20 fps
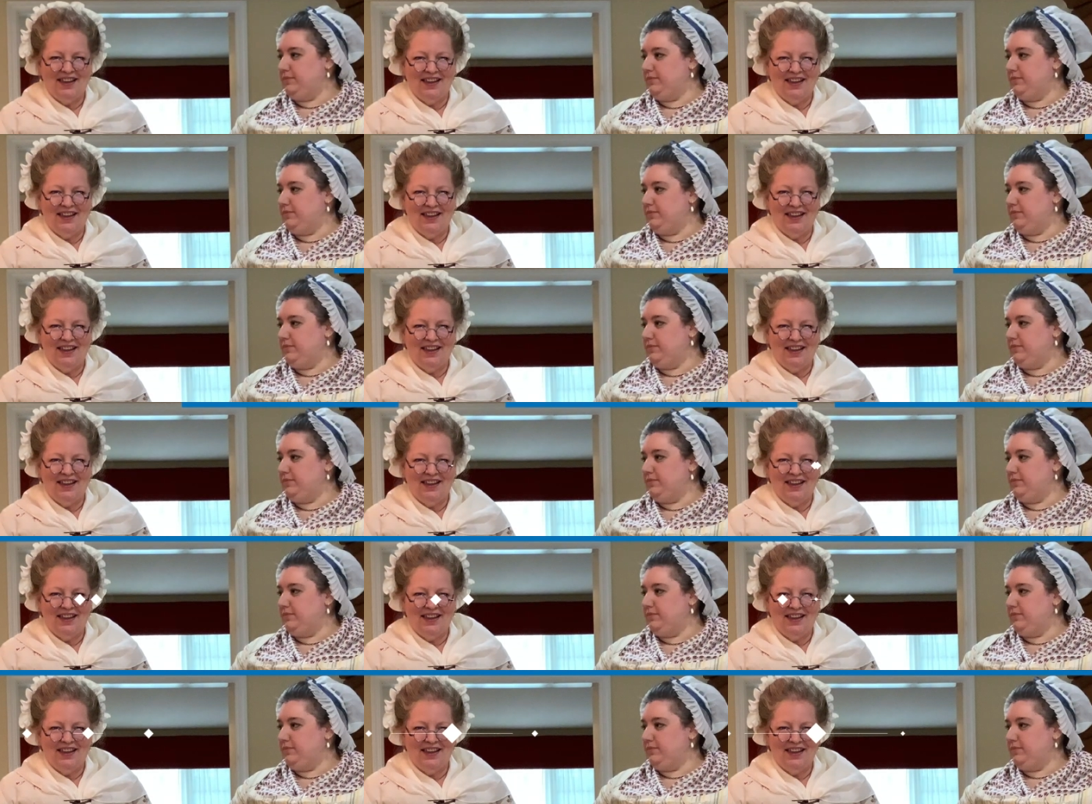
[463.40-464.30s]

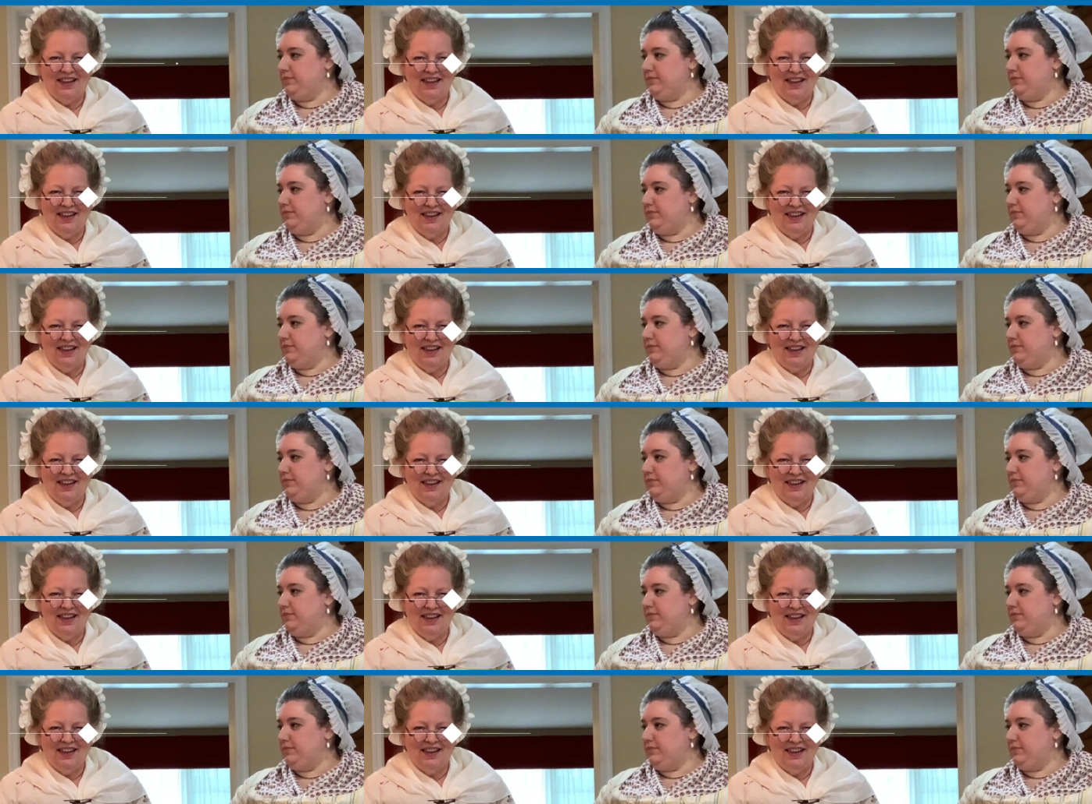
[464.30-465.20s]

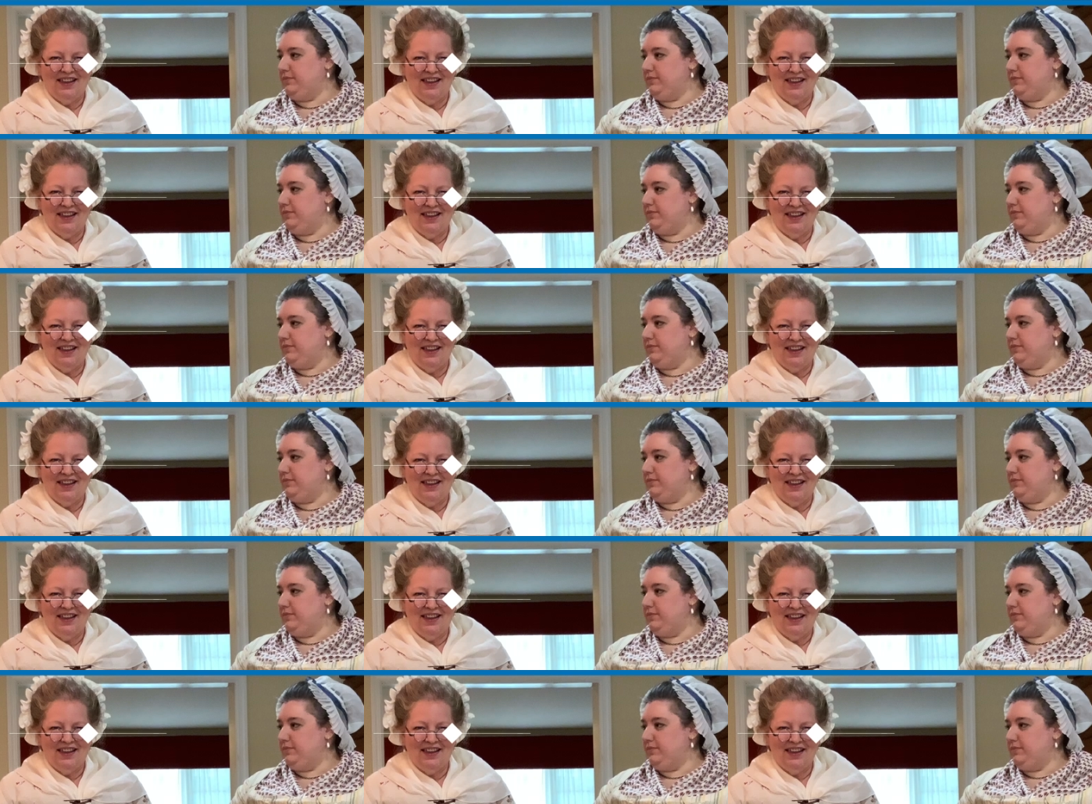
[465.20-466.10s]

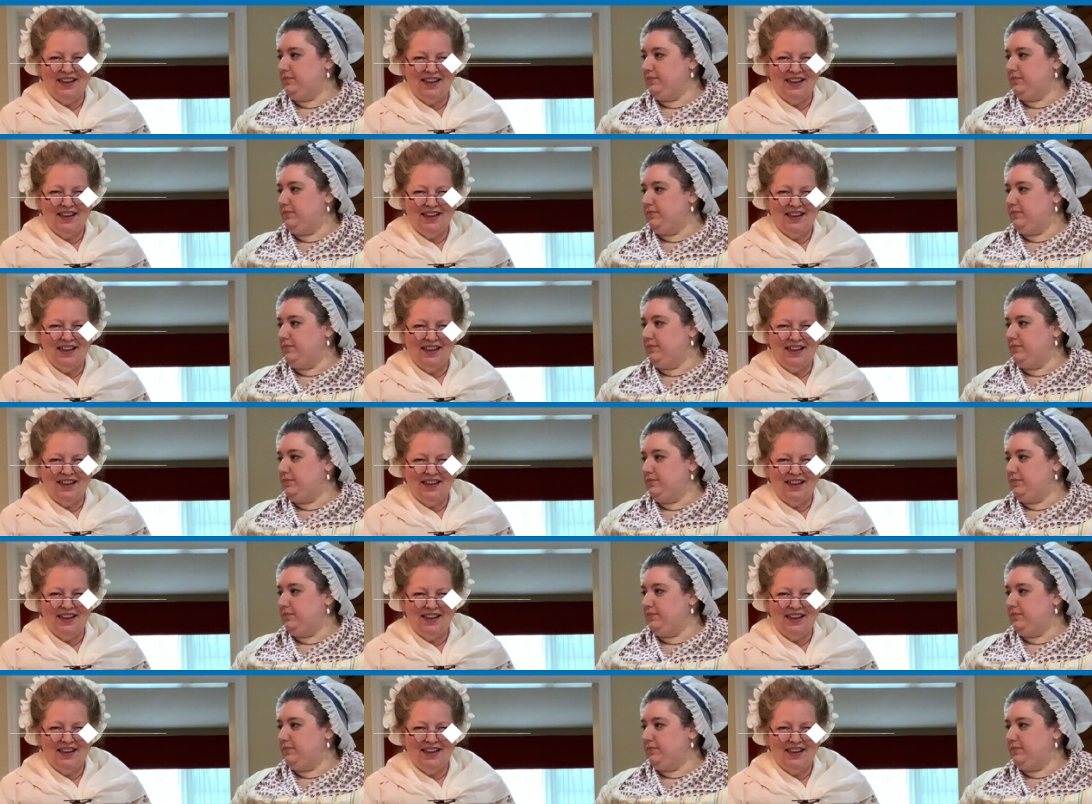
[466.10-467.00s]

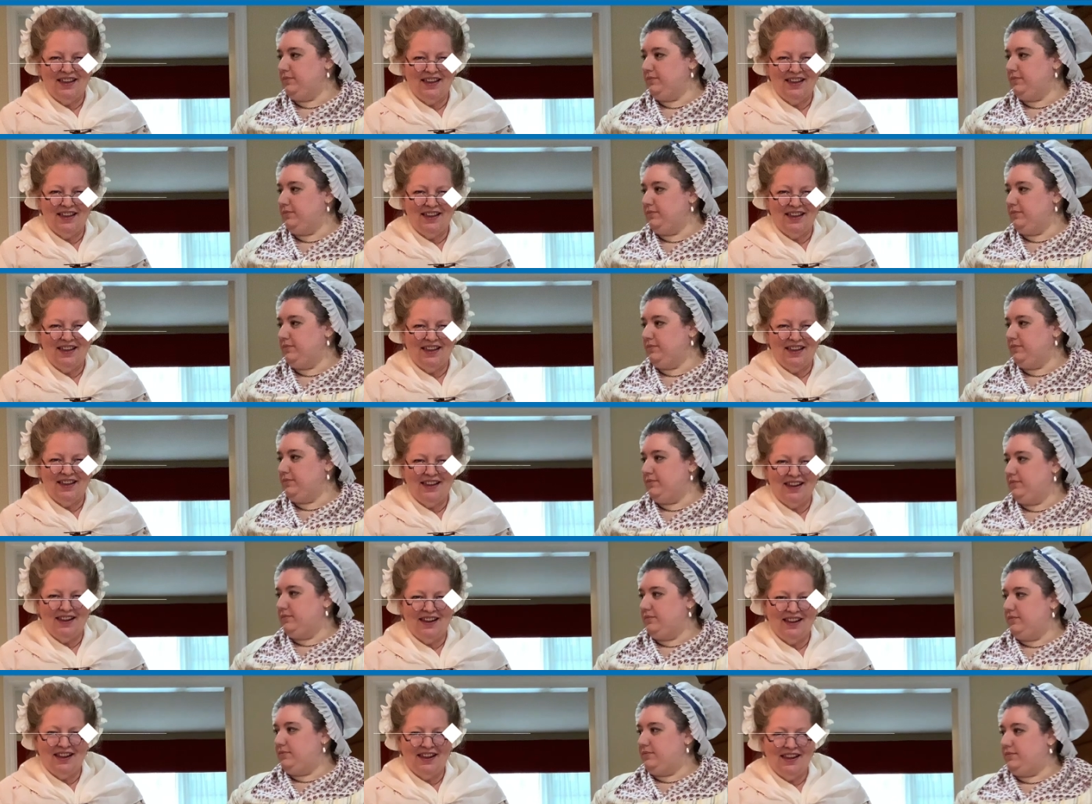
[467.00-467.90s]

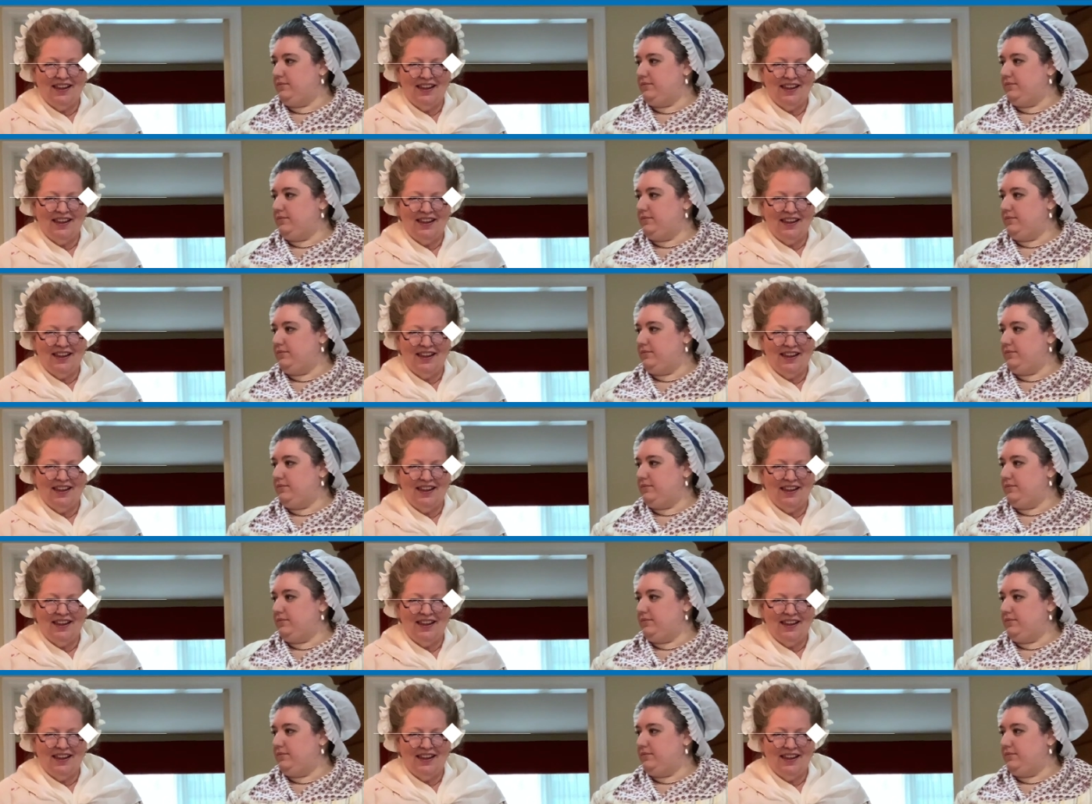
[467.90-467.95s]
(no one is talking)